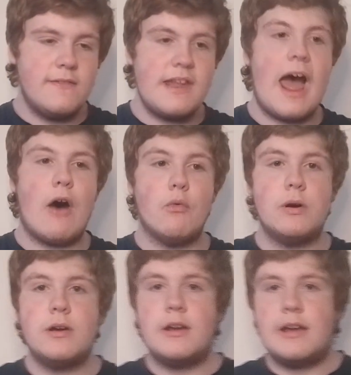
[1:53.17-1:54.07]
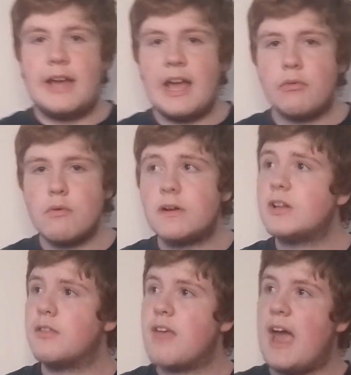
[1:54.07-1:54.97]
Now, here's what we're
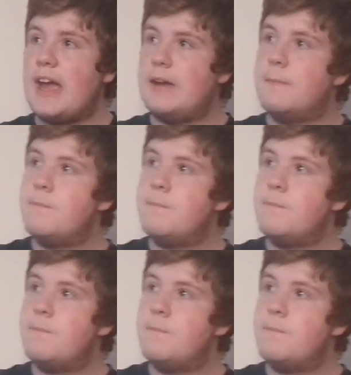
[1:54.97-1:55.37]
going to say.